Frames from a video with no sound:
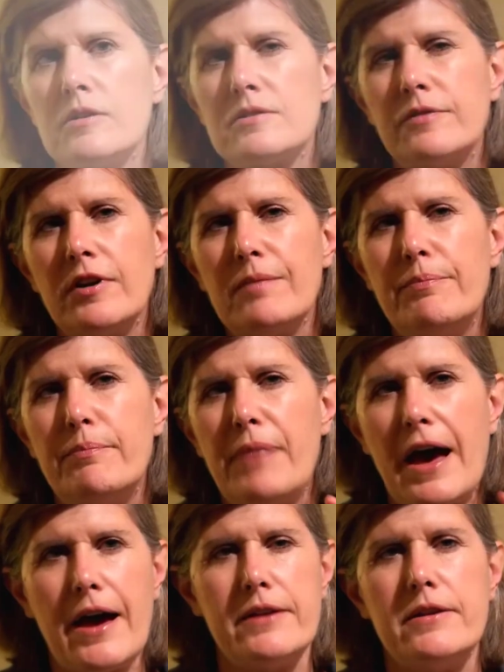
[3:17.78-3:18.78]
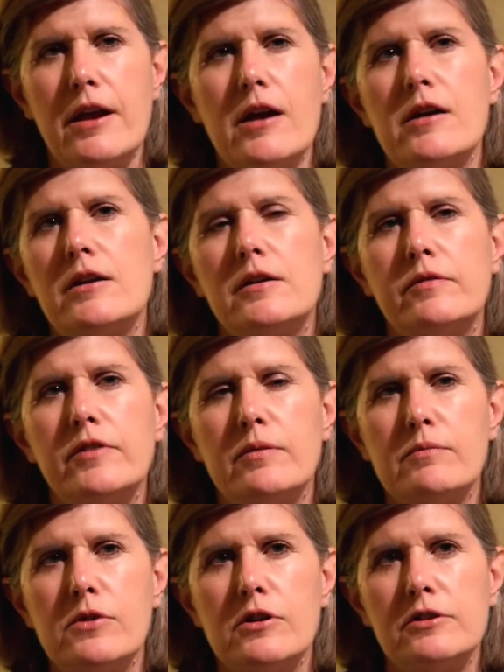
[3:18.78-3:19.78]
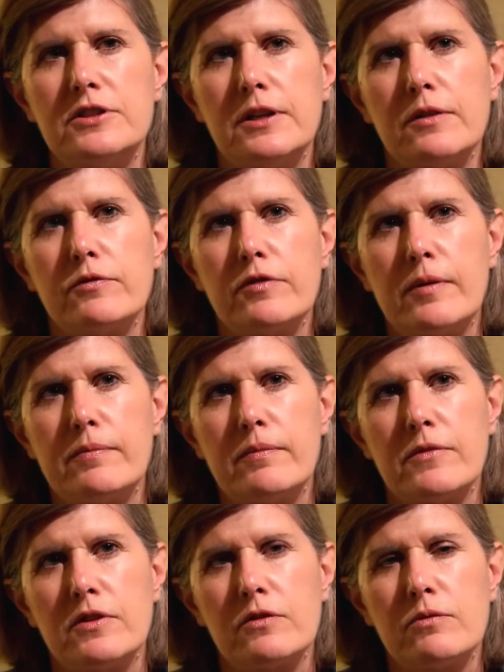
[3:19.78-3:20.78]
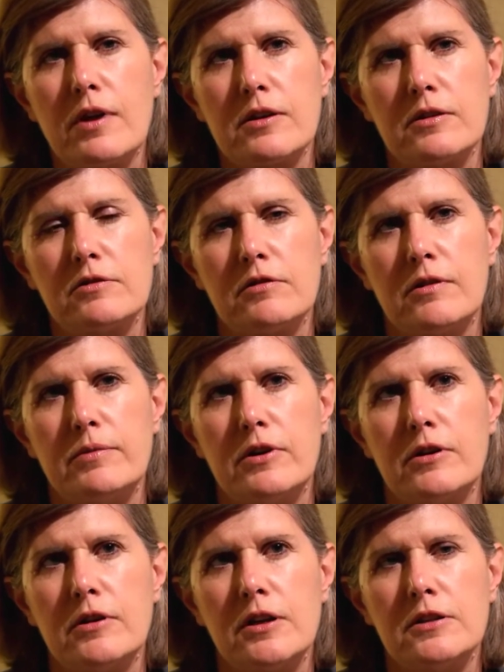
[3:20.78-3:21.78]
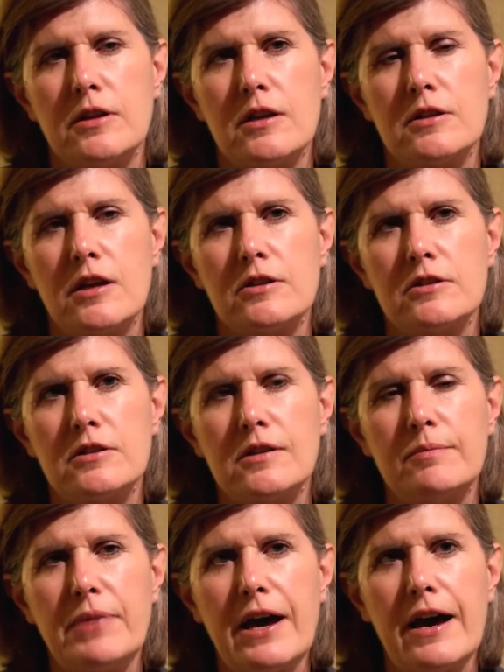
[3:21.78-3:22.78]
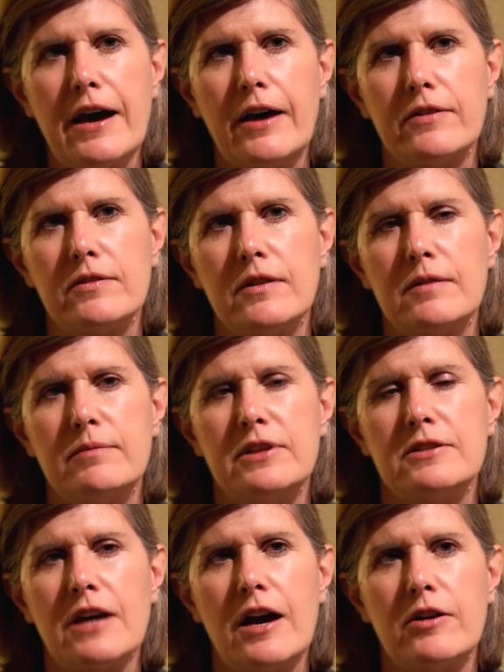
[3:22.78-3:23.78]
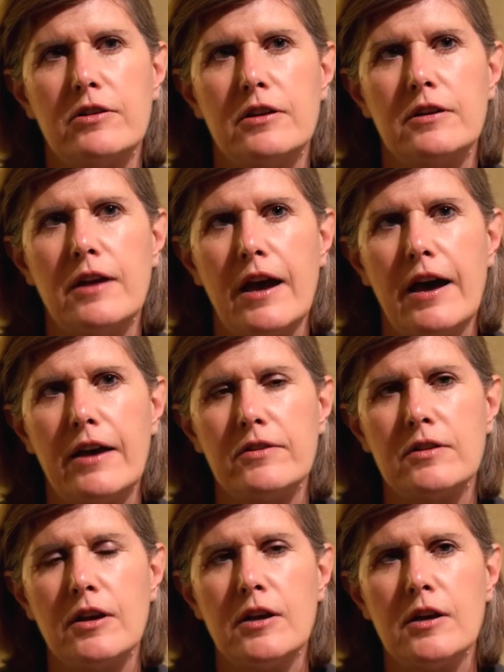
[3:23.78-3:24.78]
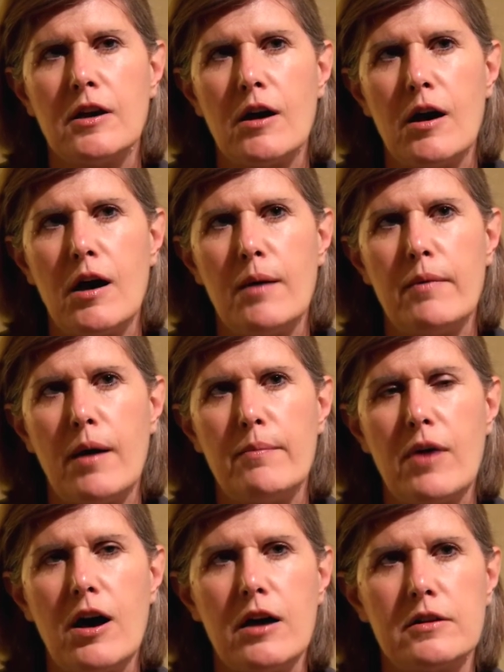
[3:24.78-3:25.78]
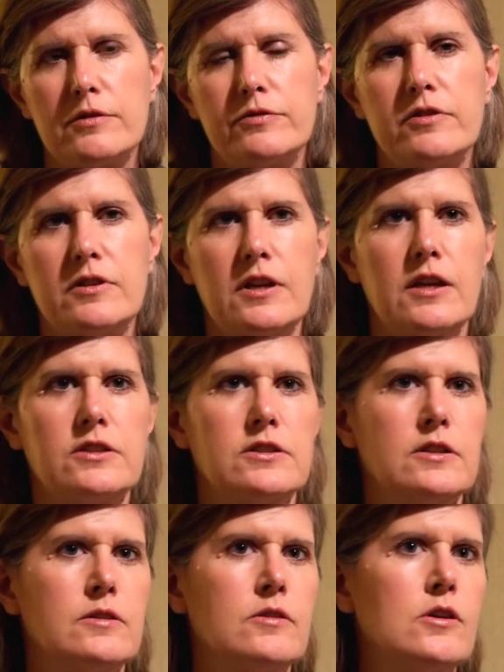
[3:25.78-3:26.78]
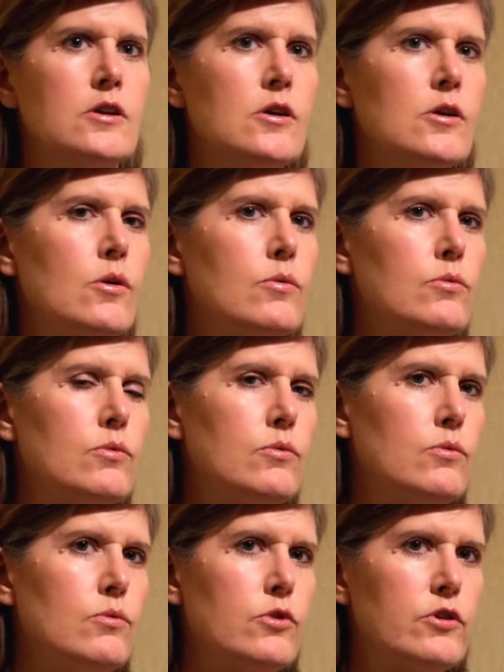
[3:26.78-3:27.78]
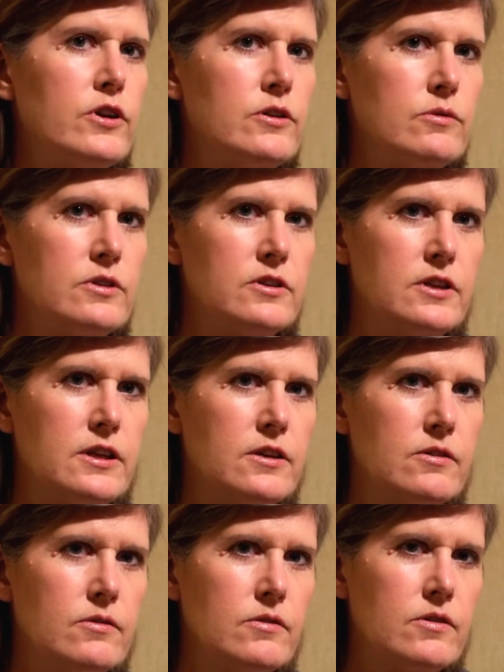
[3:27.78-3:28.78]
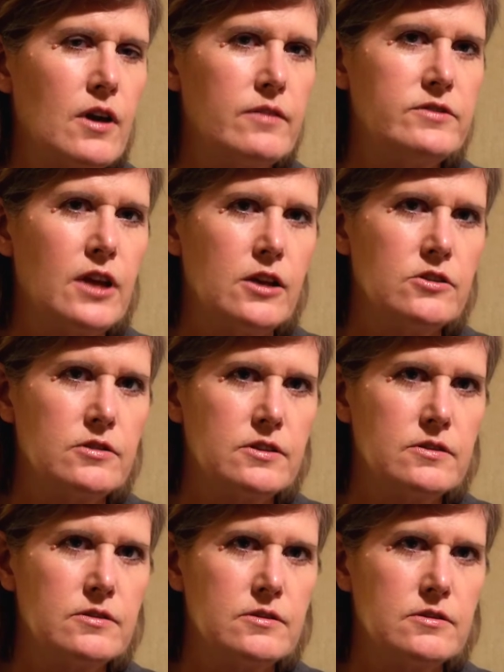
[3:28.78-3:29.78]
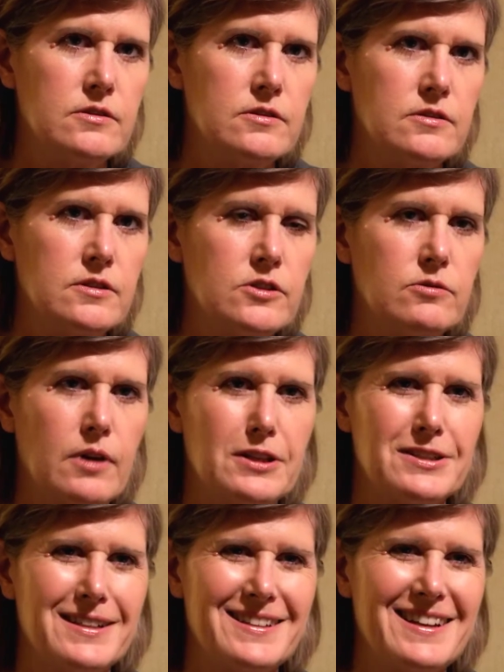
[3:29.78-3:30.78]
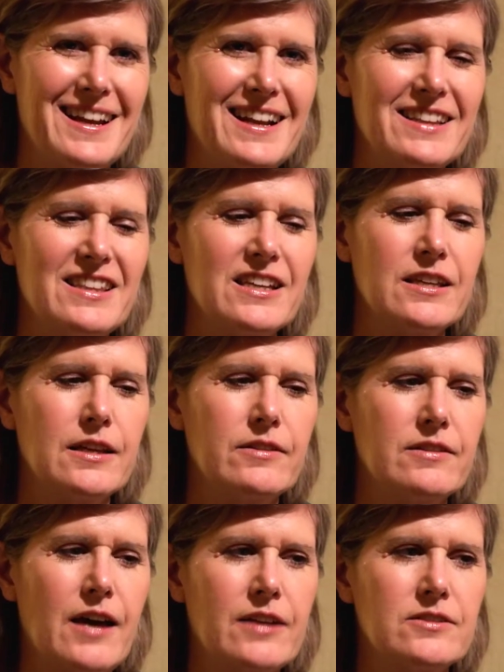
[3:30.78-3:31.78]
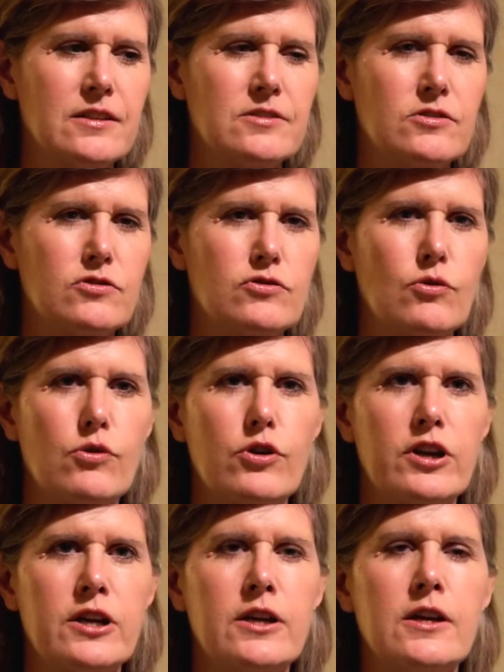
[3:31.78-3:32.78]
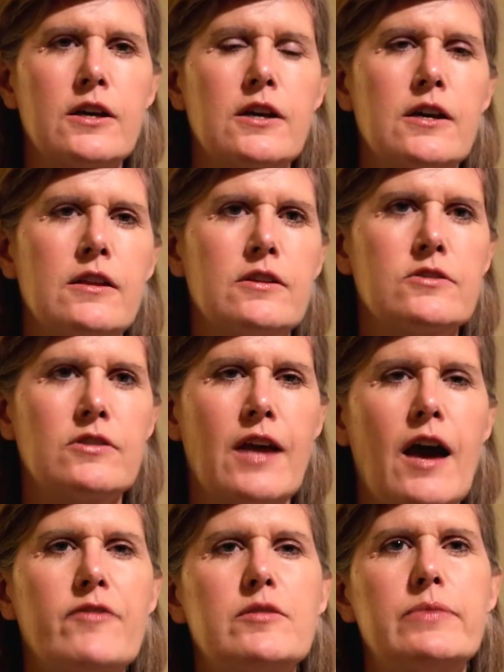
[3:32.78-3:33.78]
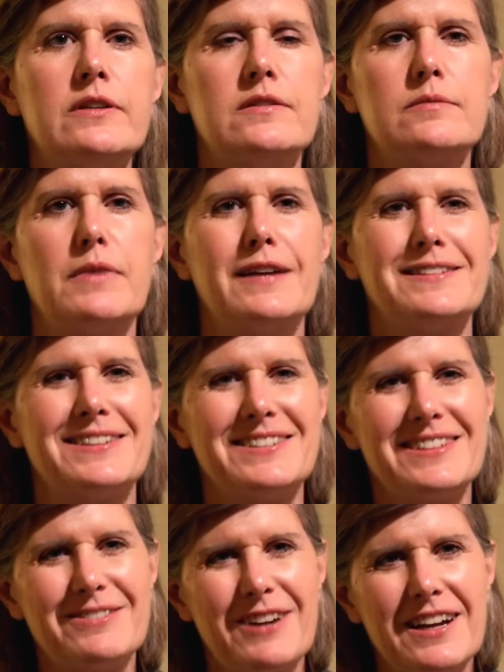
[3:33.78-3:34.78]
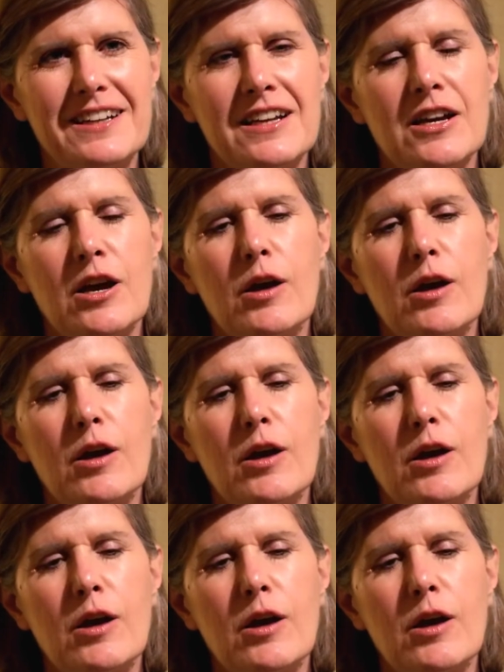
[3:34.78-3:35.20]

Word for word: There's a very bad narrative emerging from this regulatory bill, and, and, and should it pass and be touted as a, a model for the nation, we're in a really kind of dangerous situation. And I think that's it's a story that's going to have to be dismantled, right?